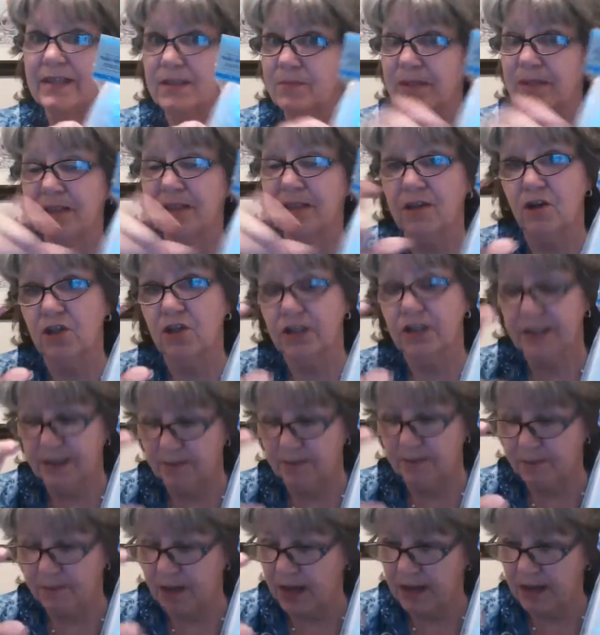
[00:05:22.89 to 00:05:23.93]
them in all little
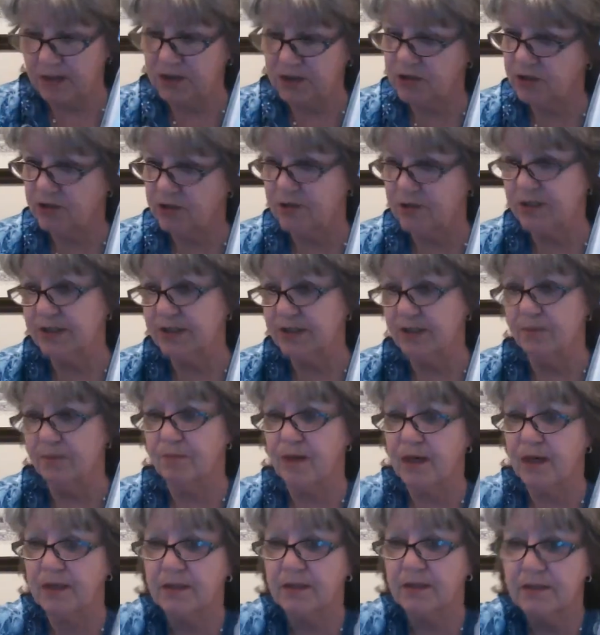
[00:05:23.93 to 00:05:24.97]
boxes or little
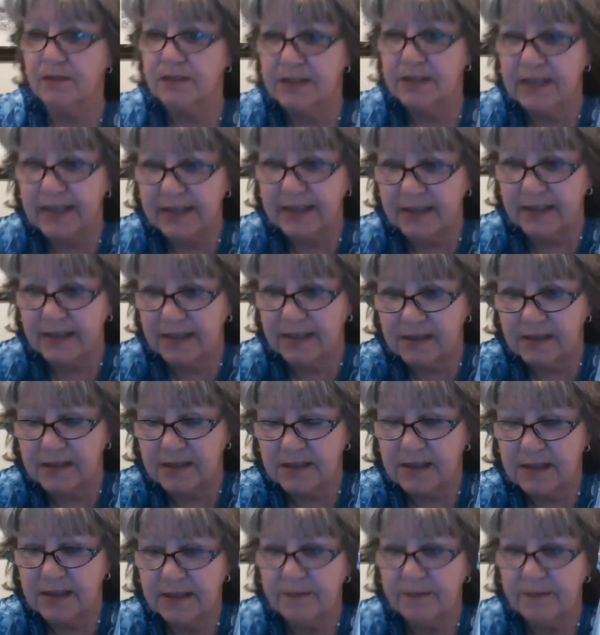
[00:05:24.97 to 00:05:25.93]
bottles like these,